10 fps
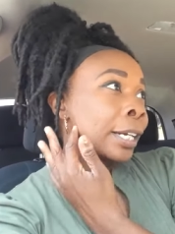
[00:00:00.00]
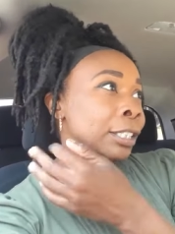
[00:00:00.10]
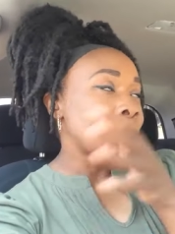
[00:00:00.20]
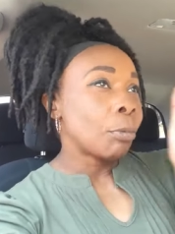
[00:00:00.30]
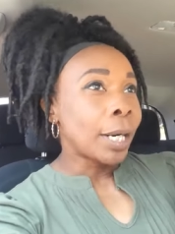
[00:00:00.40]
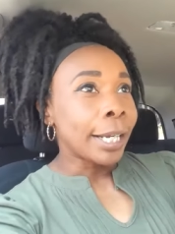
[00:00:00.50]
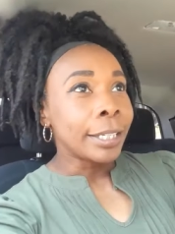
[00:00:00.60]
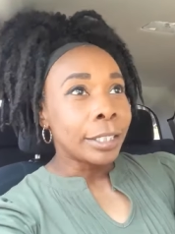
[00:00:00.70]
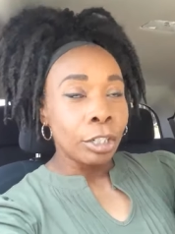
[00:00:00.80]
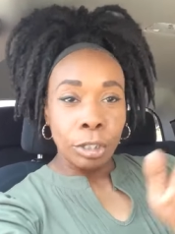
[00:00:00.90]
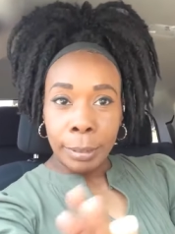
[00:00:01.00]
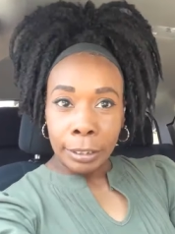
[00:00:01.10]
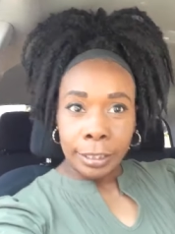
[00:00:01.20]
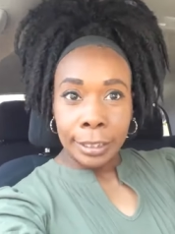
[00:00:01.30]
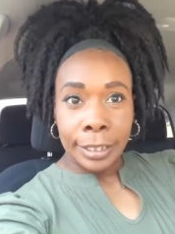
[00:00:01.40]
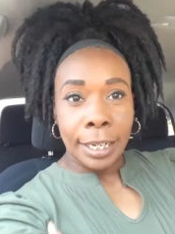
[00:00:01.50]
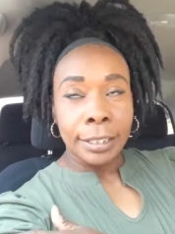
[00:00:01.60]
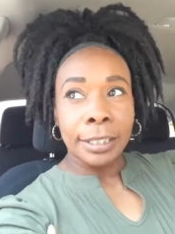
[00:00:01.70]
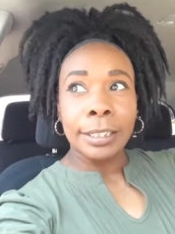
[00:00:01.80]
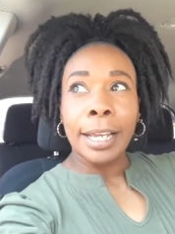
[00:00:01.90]
So what I can tell you about this
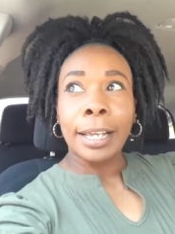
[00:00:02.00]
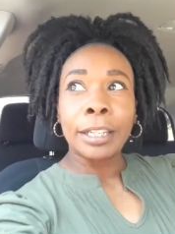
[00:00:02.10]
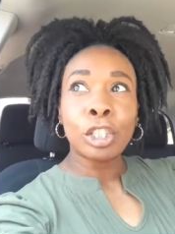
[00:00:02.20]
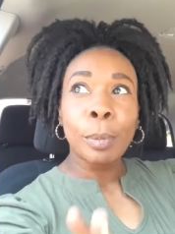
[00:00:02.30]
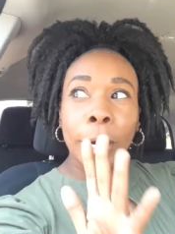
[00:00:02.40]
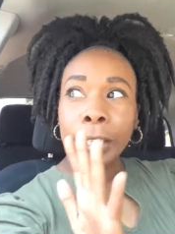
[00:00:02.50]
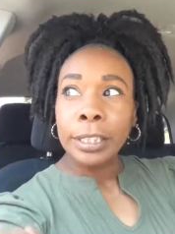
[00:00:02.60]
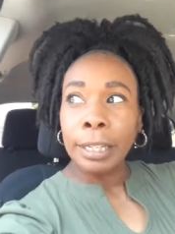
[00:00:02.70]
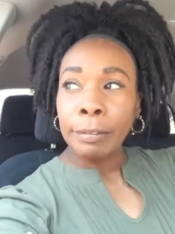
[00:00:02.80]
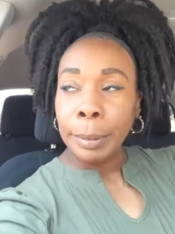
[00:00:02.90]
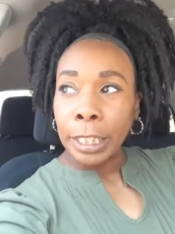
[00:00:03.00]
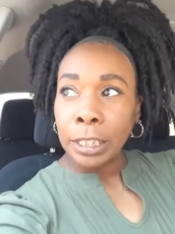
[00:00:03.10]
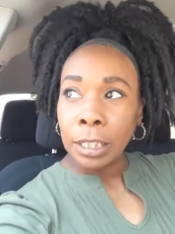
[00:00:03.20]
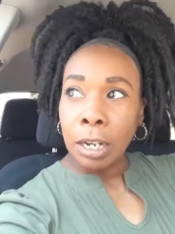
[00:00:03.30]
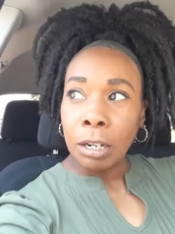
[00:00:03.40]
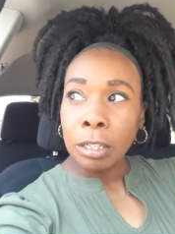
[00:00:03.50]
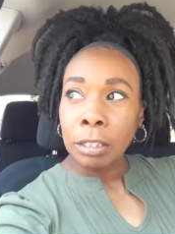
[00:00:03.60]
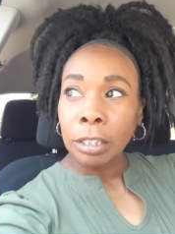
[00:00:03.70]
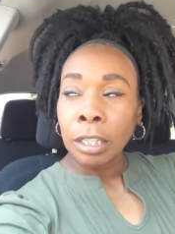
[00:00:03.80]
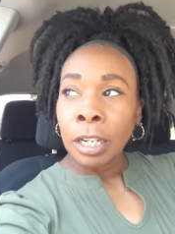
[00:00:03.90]
test is that each part is seven minutes
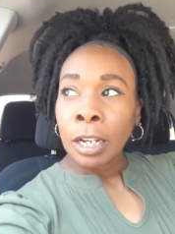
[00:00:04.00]
long.